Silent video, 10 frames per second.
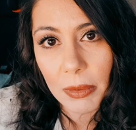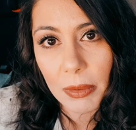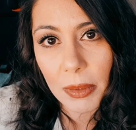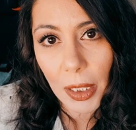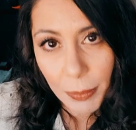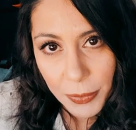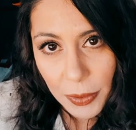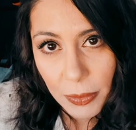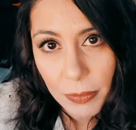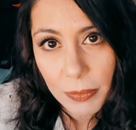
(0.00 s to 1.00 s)
helps
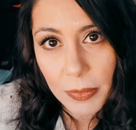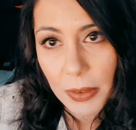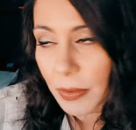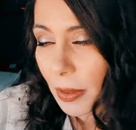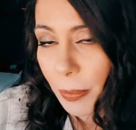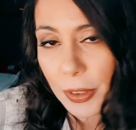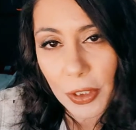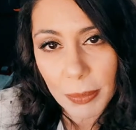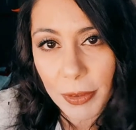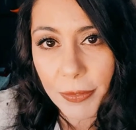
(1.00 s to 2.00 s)
you in some way,
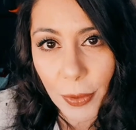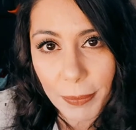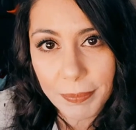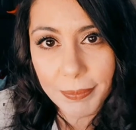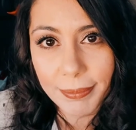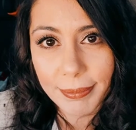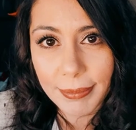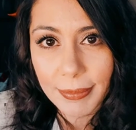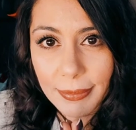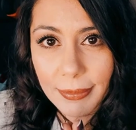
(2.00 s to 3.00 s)
shape, or form.
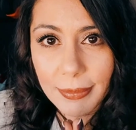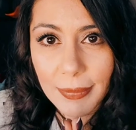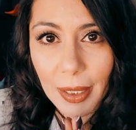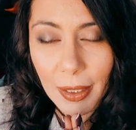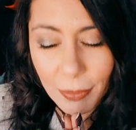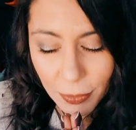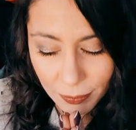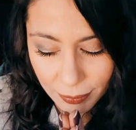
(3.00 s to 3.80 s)
I love you.